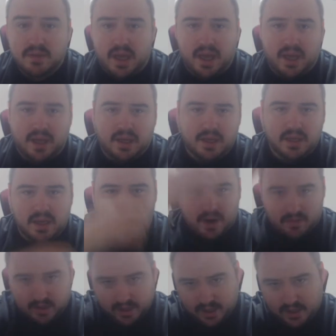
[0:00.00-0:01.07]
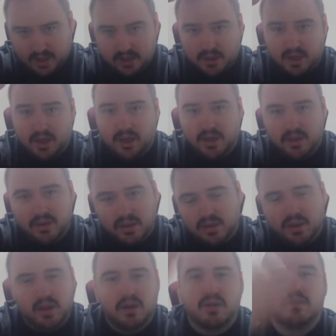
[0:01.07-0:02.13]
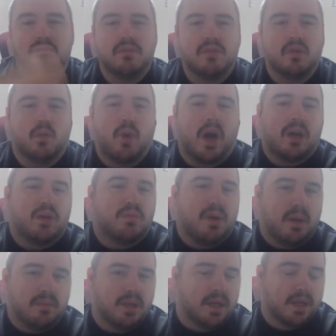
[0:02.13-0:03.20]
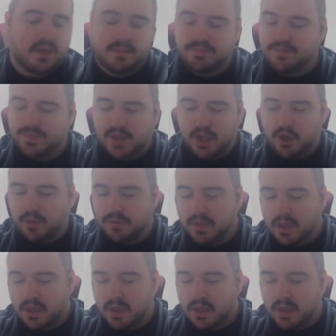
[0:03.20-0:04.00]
and not really the wider public. So,